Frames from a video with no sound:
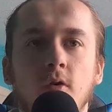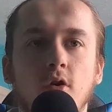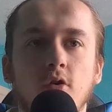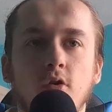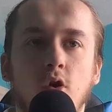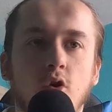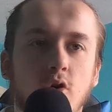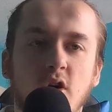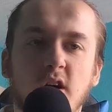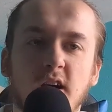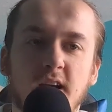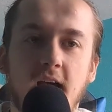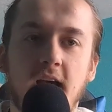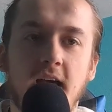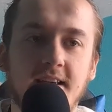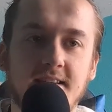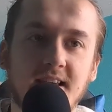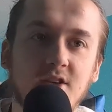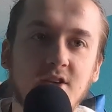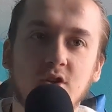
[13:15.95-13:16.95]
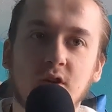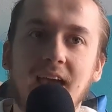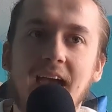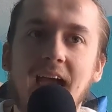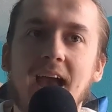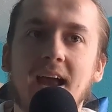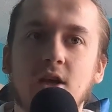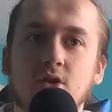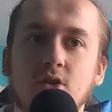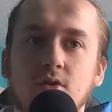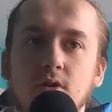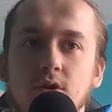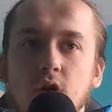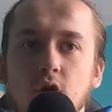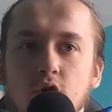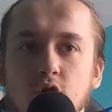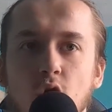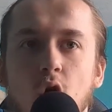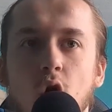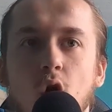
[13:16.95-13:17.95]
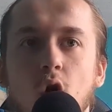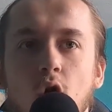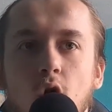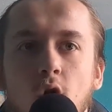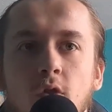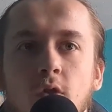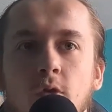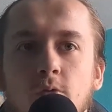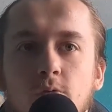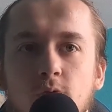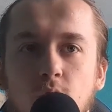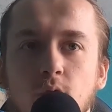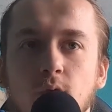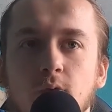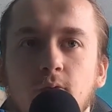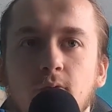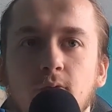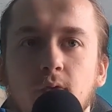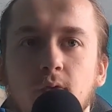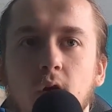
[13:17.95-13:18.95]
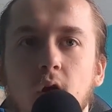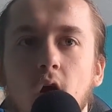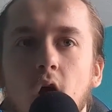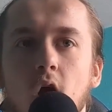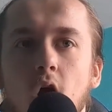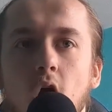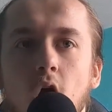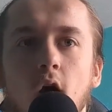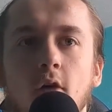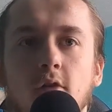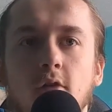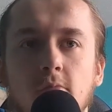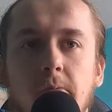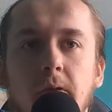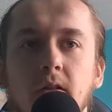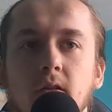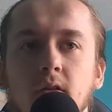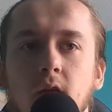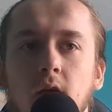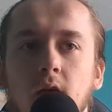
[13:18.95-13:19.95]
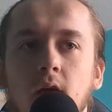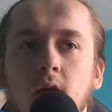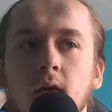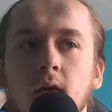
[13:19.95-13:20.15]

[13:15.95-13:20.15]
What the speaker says: or essentially extras are shot on the roof of a building,